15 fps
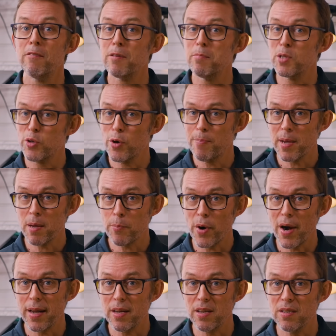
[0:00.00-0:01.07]
from tripping
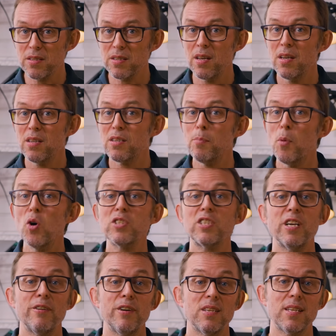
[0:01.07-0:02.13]
breakers to more
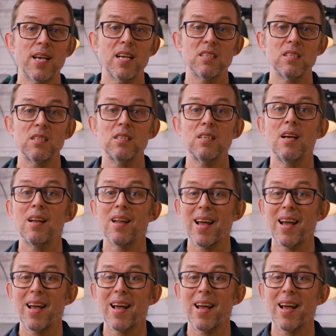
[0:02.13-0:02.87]
serious hazards,